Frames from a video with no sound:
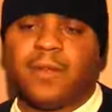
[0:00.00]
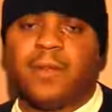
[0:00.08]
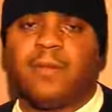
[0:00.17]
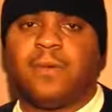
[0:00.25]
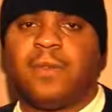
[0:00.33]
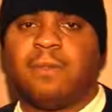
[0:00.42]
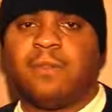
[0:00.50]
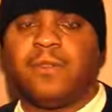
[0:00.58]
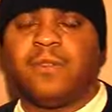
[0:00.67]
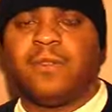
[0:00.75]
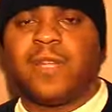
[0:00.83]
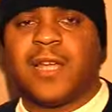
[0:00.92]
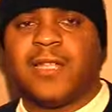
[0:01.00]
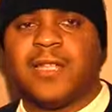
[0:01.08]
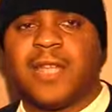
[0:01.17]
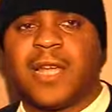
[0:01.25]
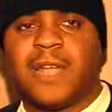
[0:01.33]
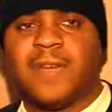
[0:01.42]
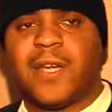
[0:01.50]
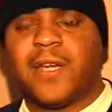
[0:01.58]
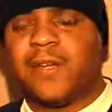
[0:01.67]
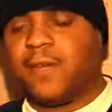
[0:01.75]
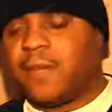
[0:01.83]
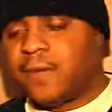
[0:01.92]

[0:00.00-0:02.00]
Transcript: You know, let me utilize these guys right here.